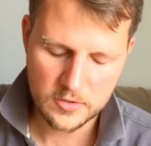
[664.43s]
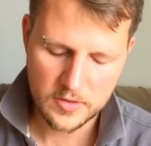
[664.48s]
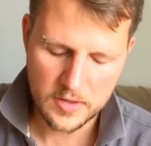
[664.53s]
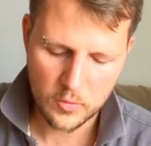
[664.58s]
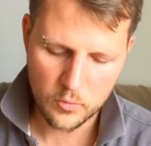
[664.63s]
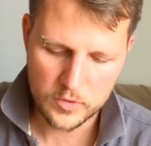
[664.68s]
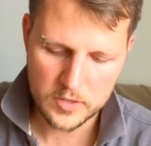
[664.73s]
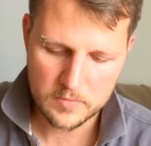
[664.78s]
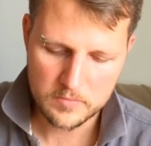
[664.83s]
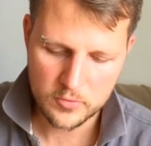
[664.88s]
or
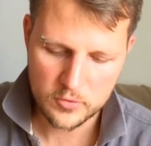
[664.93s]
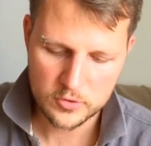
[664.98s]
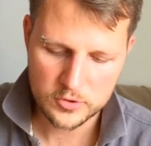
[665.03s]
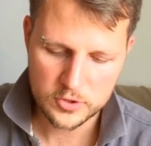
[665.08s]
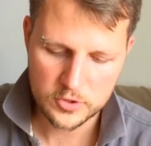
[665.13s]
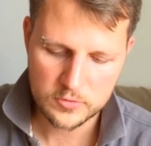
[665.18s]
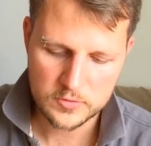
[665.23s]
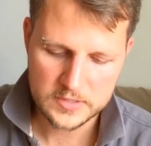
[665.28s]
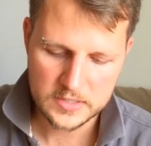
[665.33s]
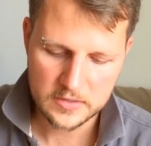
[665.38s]
that we
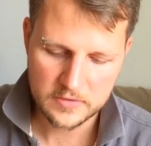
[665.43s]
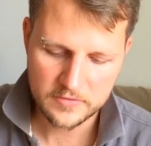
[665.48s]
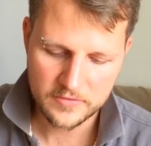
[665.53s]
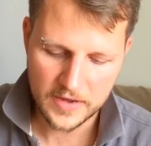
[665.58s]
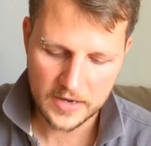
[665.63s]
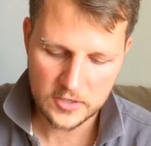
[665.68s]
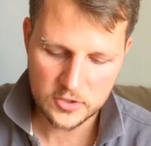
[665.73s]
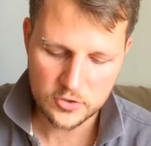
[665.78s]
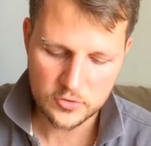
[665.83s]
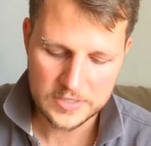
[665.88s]
produce in
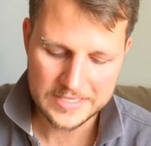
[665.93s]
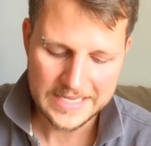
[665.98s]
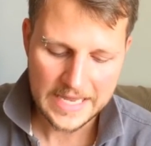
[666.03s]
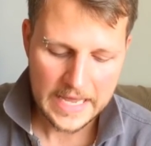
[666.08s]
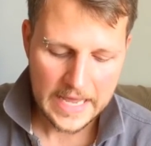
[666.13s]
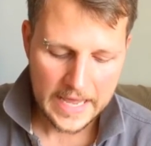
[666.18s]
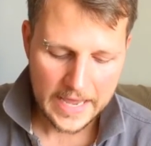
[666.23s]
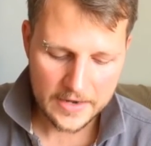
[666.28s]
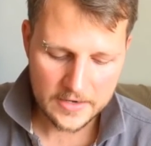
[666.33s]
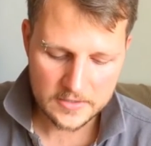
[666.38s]
factories.
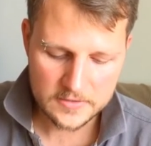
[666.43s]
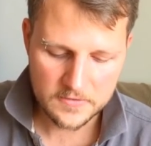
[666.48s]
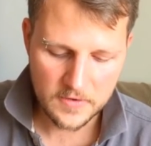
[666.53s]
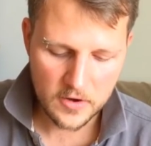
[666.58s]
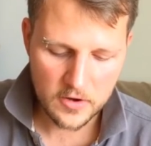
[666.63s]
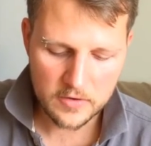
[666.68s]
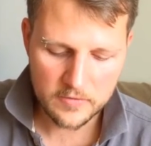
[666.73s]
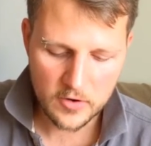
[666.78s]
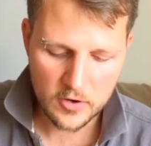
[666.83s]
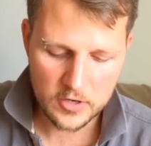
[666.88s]
And it's
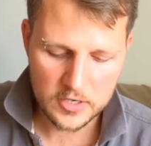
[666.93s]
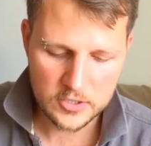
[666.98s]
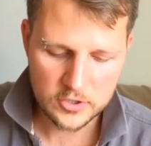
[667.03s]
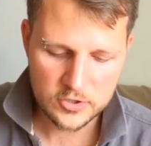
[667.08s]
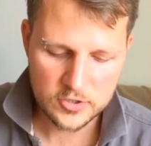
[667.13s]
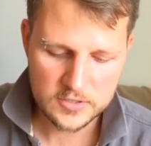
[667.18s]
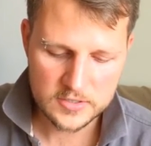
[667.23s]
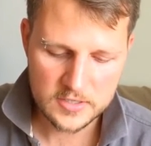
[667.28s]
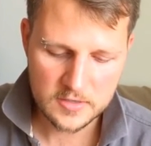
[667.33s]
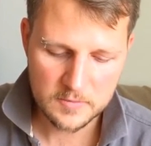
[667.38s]
very, very
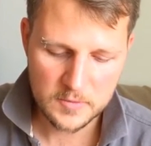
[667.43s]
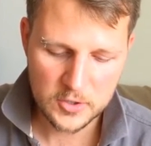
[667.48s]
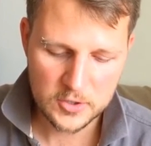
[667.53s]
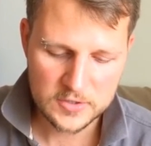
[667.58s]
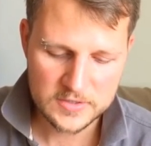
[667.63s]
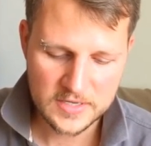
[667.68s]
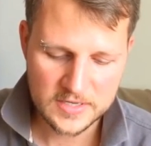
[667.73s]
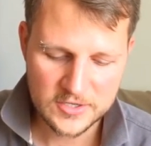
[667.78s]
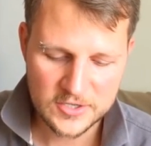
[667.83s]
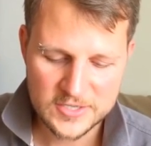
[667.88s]
interesting
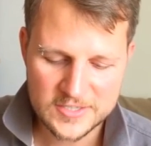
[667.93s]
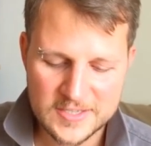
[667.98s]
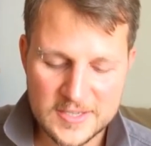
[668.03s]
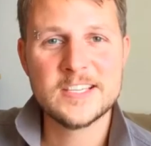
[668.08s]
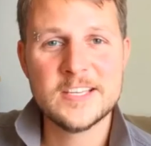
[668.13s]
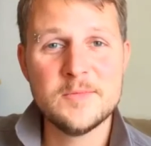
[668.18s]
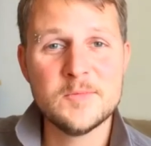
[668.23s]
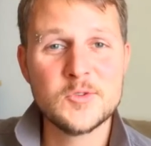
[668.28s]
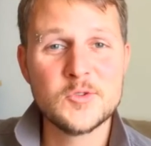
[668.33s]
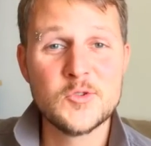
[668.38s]
because there just
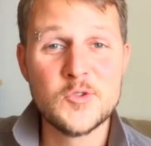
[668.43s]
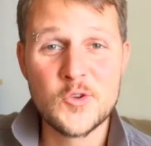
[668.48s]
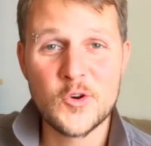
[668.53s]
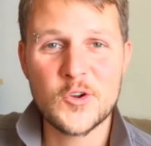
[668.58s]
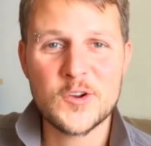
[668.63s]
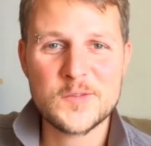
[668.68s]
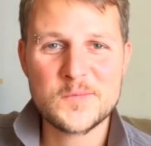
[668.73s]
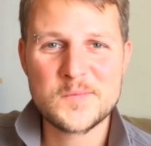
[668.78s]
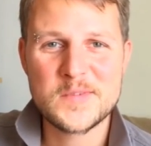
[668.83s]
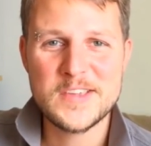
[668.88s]
seems to
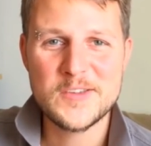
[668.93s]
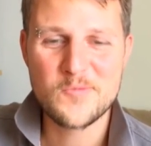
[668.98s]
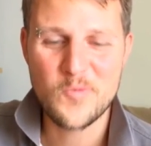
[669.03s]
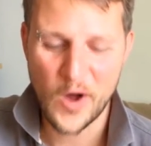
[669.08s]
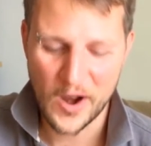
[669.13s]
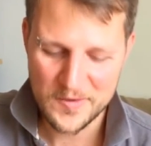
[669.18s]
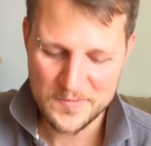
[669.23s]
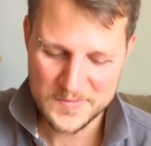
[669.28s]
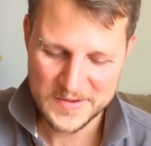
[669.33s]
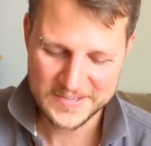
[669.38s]
not be
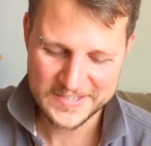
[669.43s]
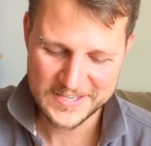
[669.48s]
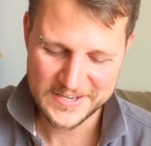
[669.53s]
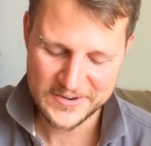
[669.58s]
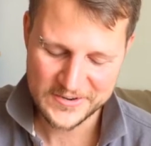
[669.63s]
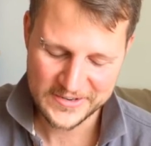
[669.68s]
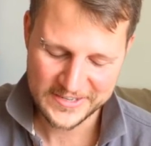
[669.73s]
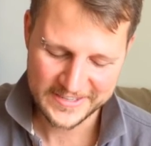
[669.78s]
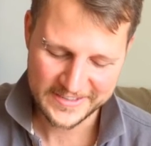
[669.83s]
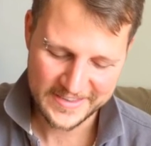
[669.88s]
one
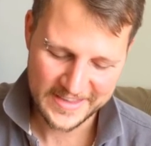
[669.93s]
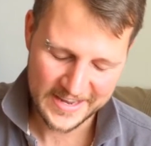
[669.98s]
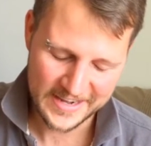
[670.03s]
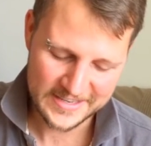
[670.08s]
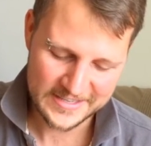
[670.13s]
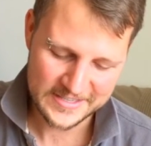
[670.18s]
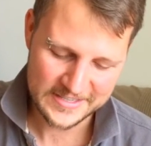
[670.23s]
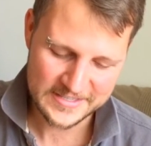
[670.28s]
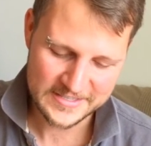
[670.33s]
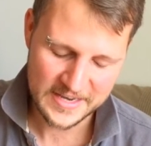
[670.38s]
material
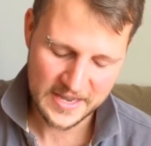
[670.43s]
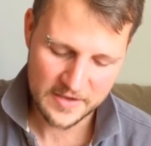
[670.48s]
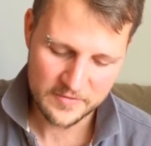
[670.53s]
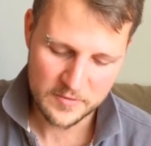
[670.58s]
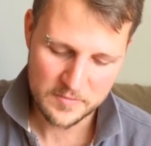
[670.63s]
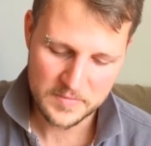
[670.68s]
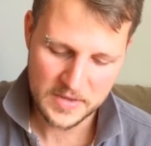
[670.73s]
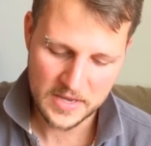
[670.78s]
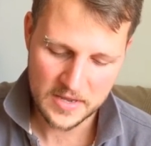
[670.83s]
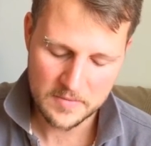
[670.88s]
that doesn't have
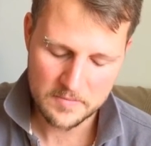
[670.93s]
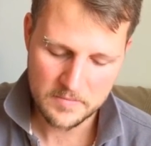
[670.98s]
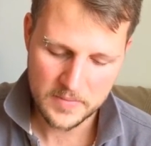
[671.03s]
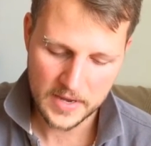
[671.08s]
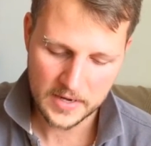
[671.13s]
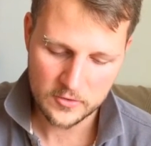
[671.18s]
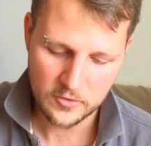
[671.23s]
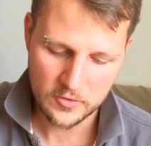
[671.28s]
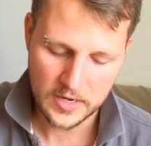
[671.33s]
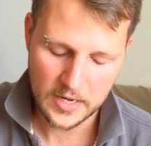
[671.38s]
a big
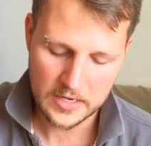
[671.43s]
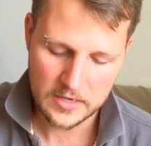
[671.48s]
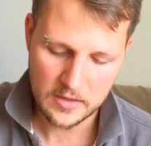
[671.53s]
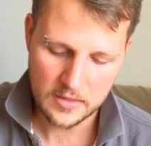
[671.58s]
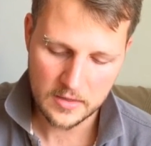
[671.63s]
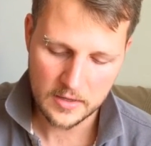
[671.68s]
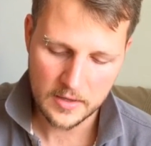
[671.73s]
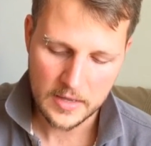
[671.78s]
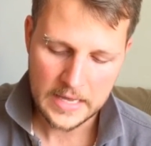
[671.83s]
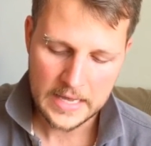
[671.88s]
impact on
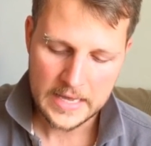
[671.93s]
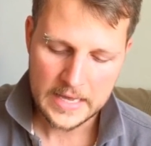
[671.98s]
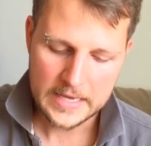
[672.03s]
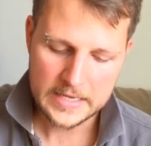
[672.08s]
anything.